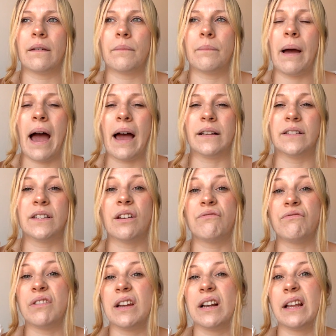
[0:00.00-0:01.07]
patterns are
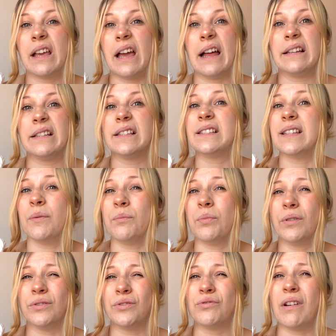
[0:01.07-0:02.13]
really kind of
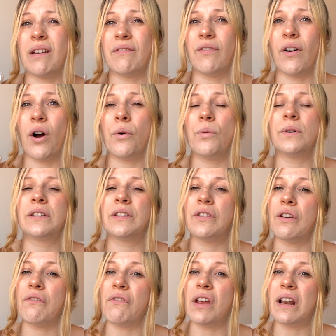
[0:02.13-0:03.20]
simple and straightforward,
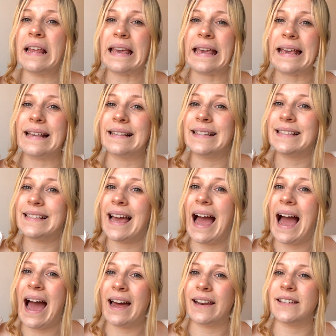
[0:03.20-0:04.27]
they're really easy to
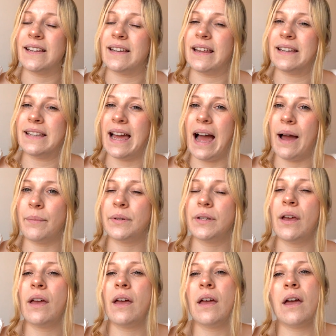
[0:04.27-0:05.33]
add and adapt.
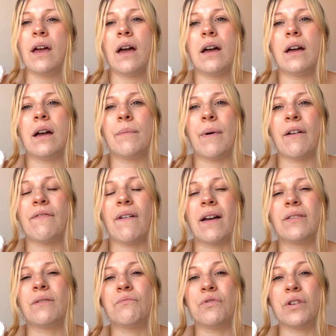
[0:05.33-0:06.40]
I
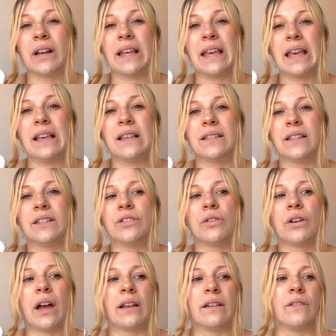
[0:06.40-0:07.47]
find them really easy to
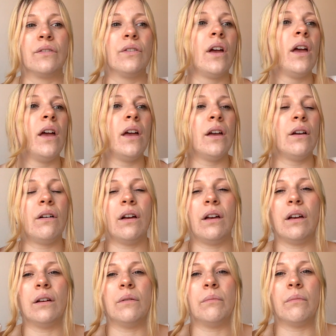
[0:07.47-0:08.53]
kind of
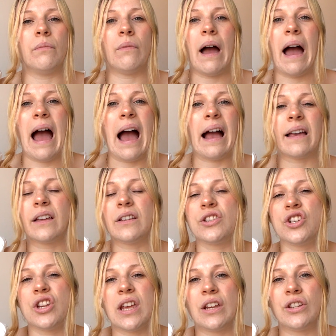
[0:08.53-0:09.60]
hack and
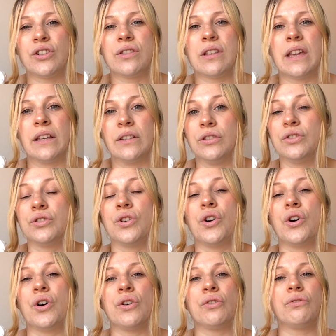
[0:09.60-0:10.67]
change things.
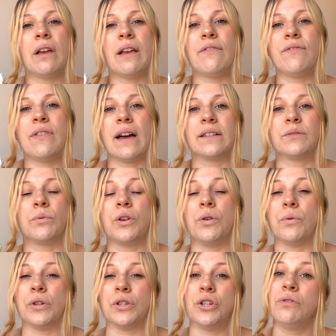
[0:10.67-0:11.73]
So if that's what you
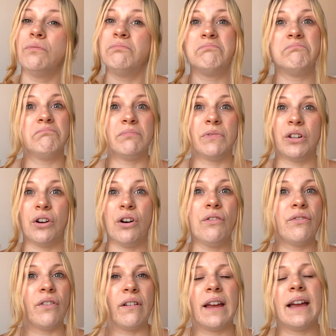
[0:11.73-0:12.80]
want to do, go
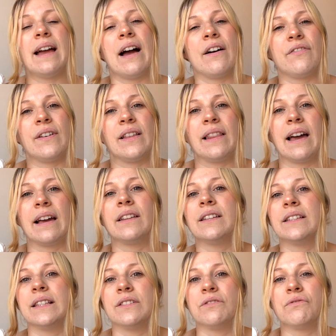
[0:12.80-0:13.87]
for it. I feel like
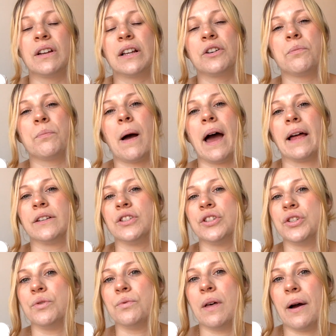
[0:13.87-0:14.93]
this is a really good pattern to
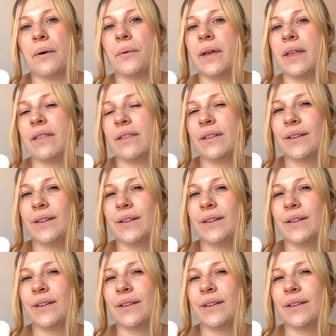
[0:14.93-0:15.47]
do that with.